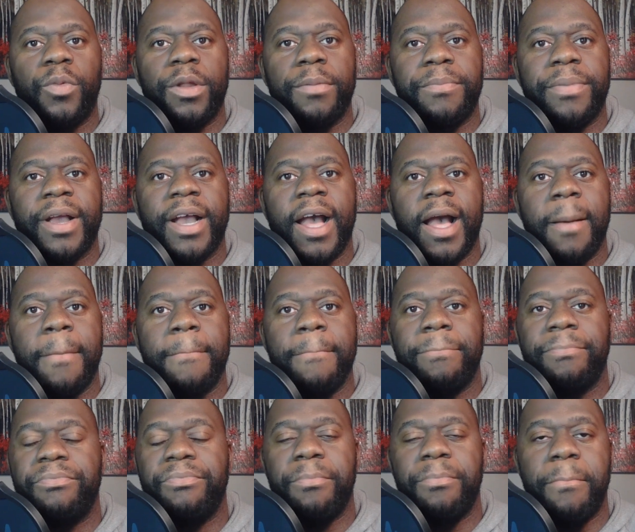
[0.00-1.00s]
would
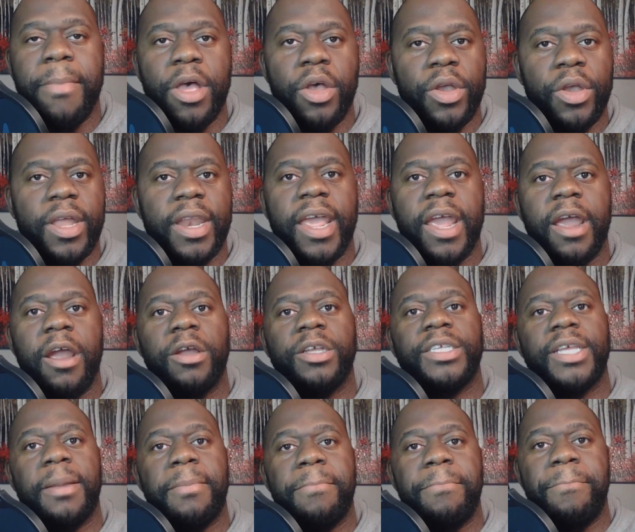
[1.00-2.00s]
become
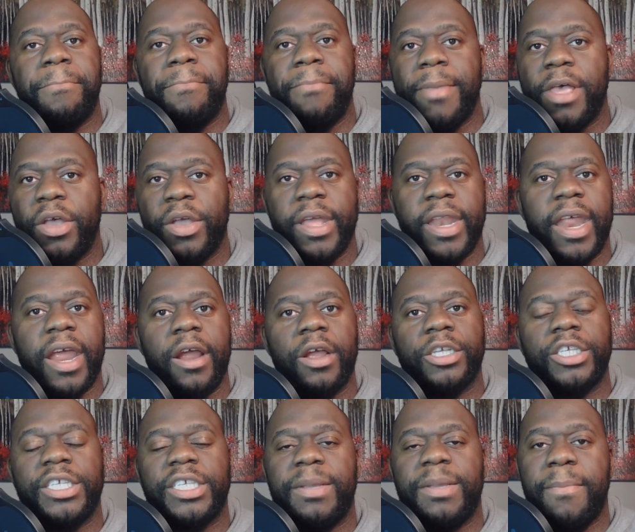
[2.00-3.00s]
millionaires and
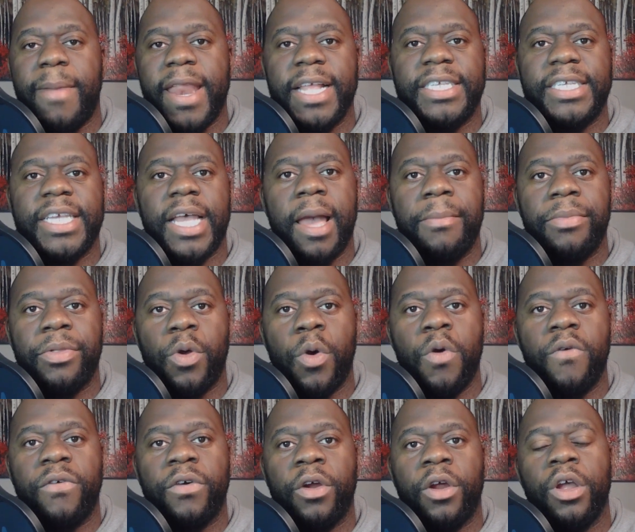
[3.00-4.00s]
millionaires many times
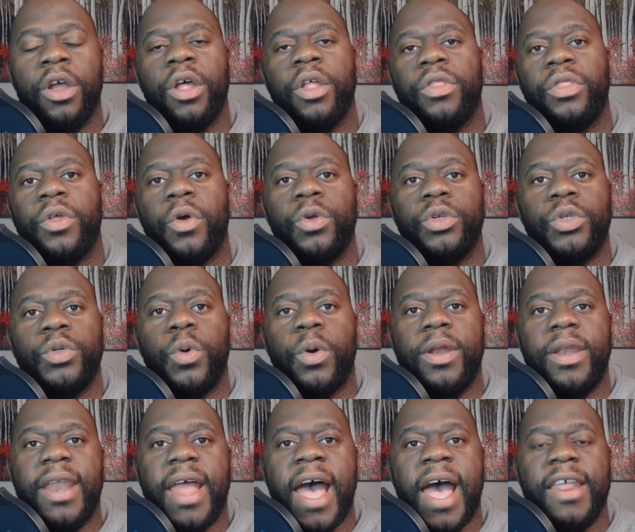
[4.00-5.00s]
over those who
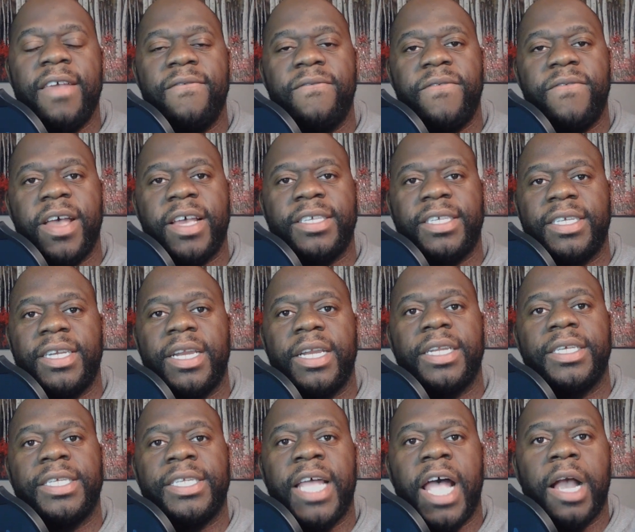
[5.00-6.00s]
are not invested in
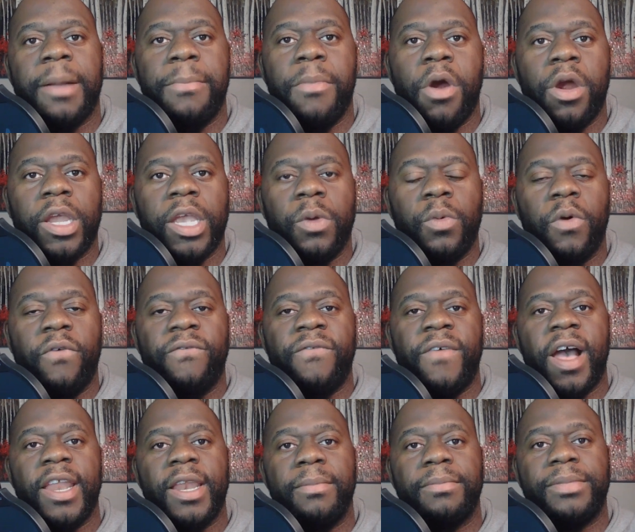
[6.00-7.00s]
the stock market will
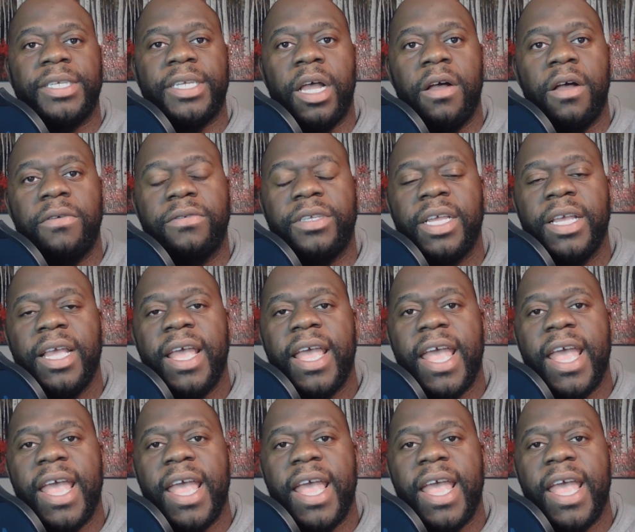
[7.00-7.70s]
find themselves